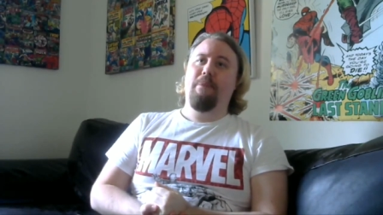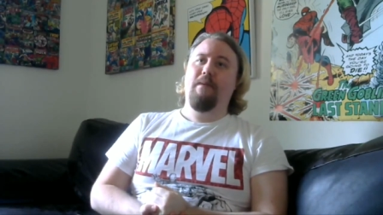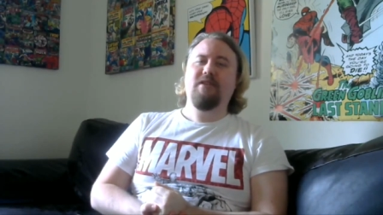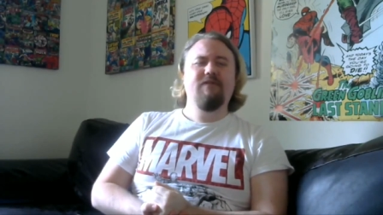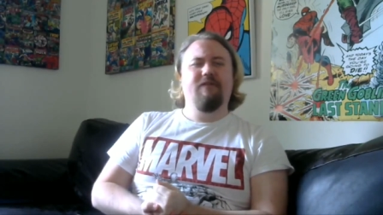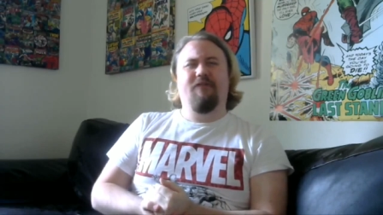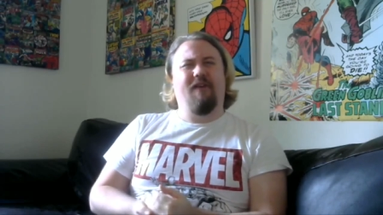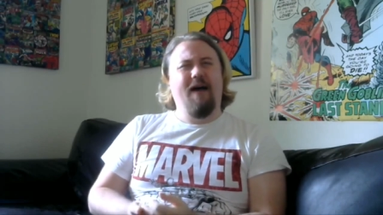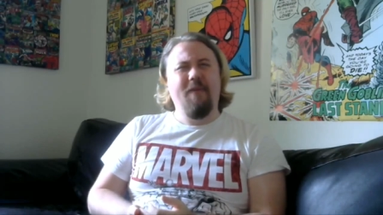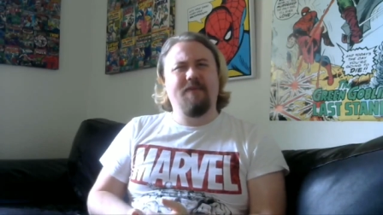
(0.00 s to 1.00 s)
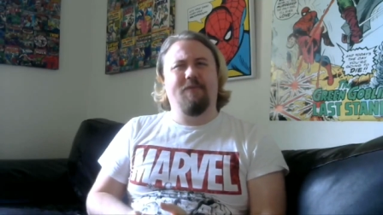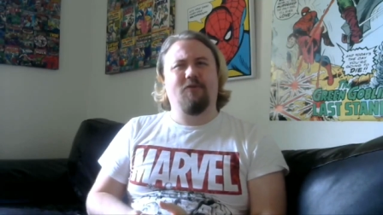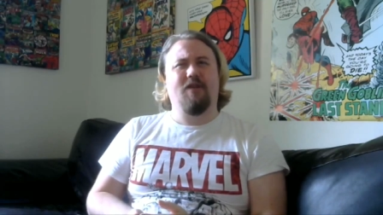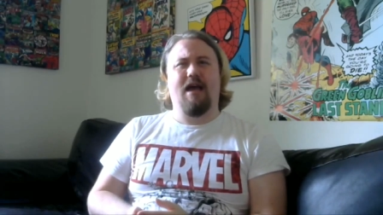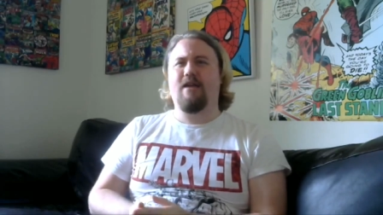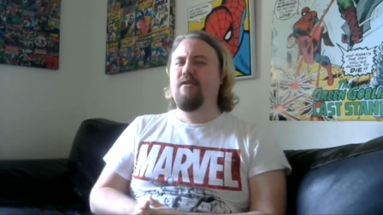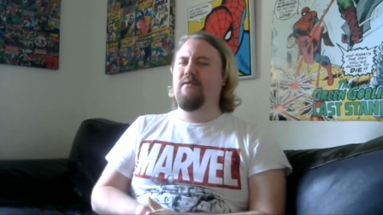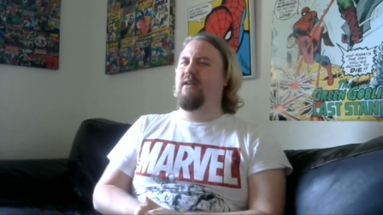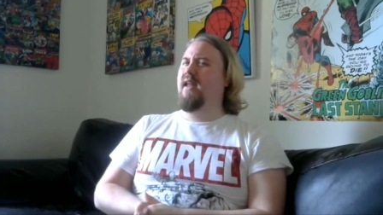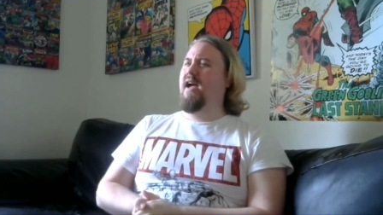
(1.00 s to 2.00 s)
There wasn't even fun in this episode. Yeah, I couldn't
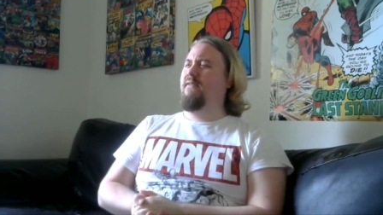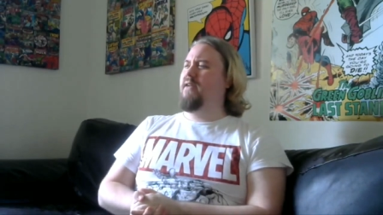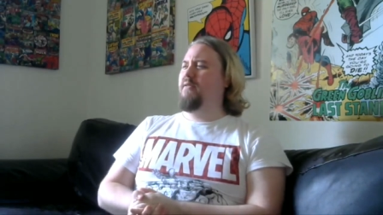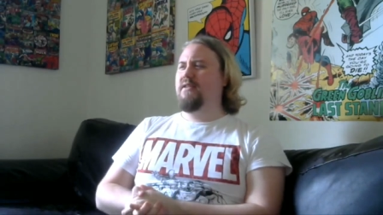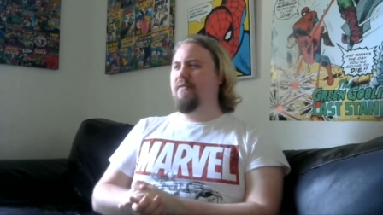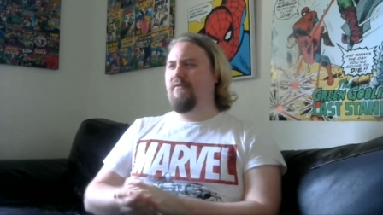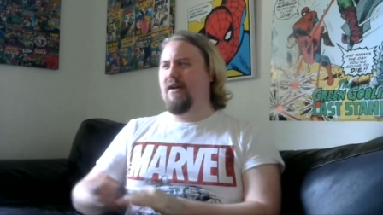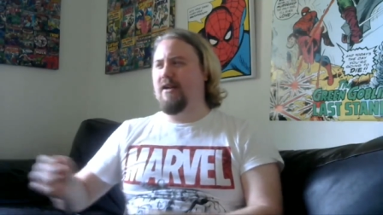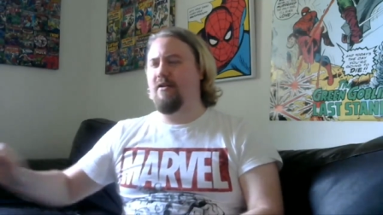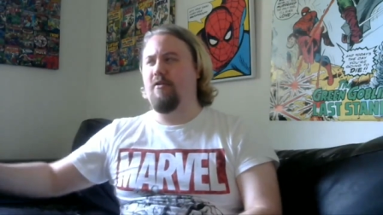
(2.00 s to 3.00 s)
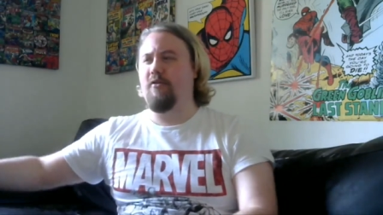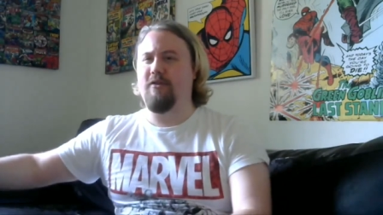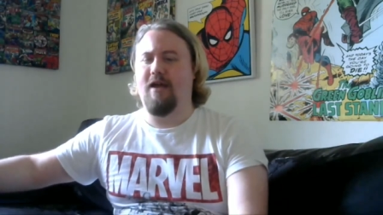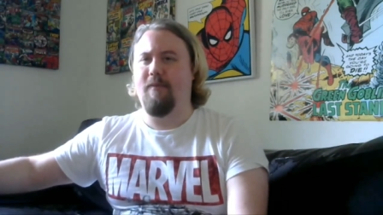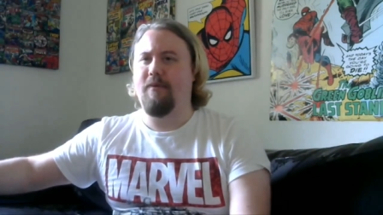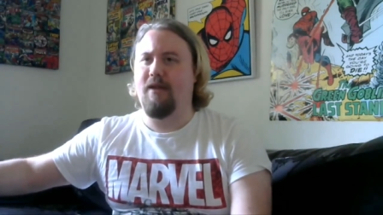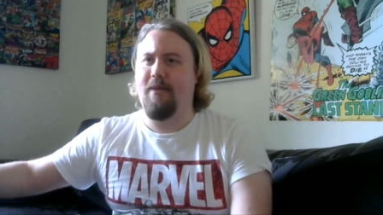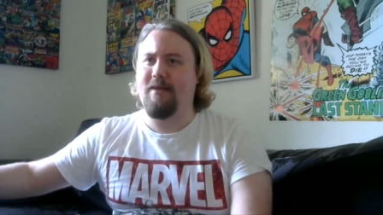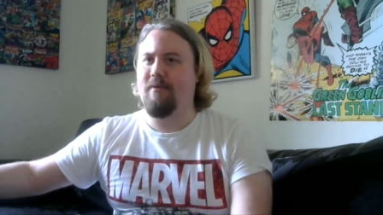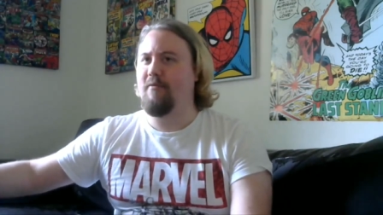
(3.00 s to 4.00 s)
even laugh at it. It wasn't even funny. No, nothing happened. Okay,
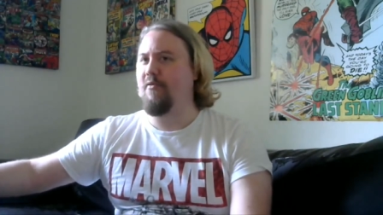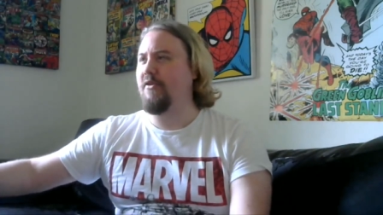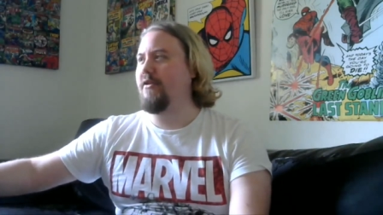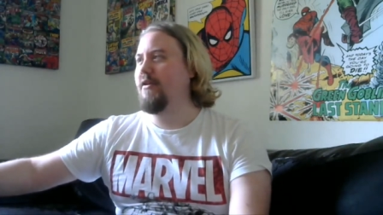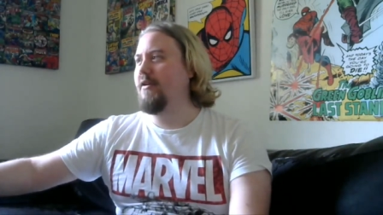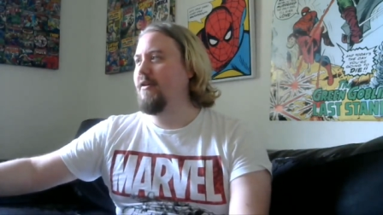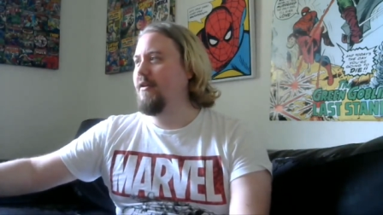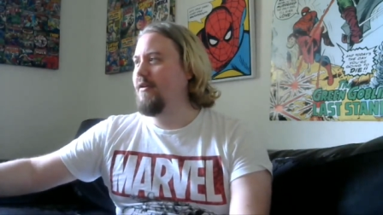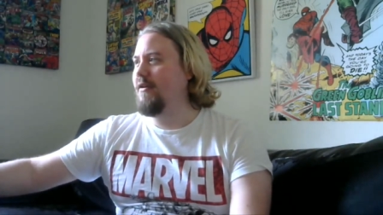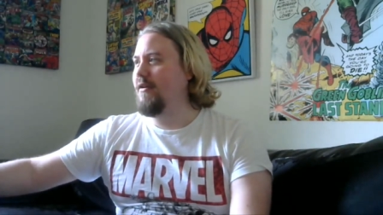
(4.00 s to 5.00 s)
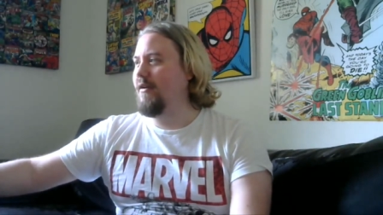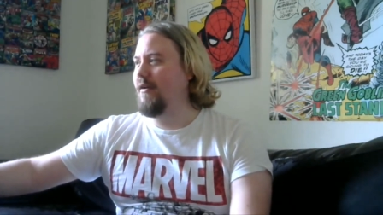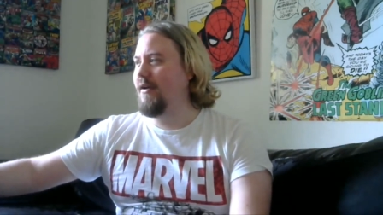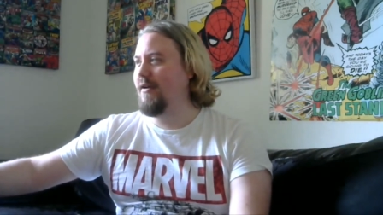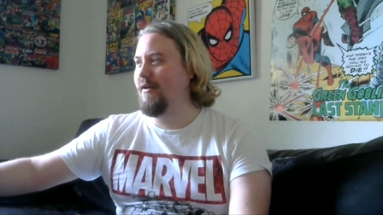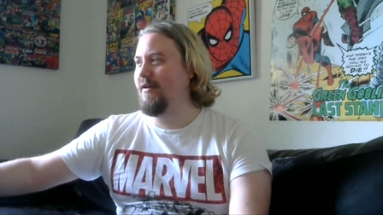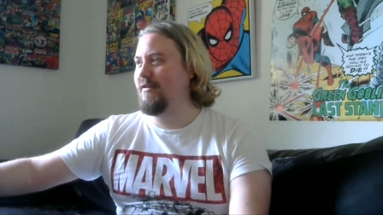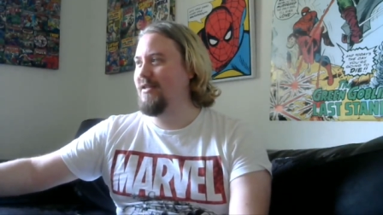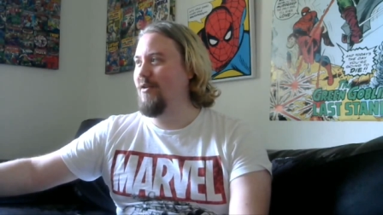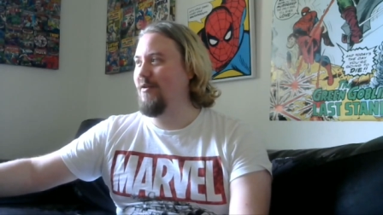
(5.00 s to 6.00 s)
that's my review of it.
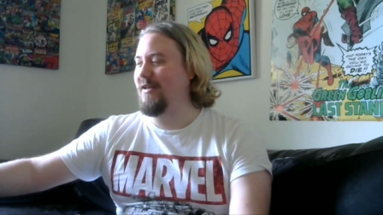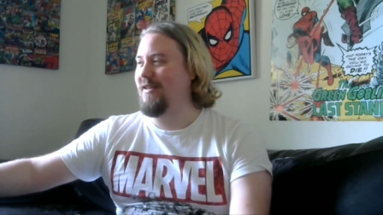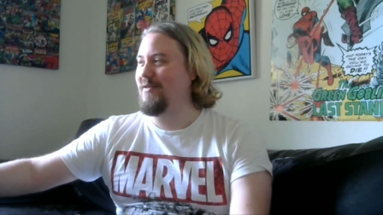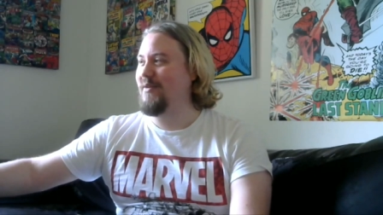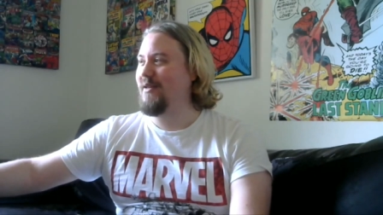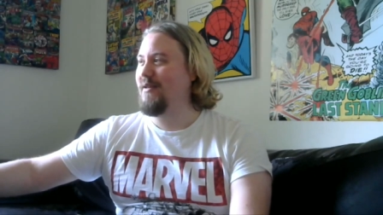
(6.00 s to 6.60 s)
See you guys next week.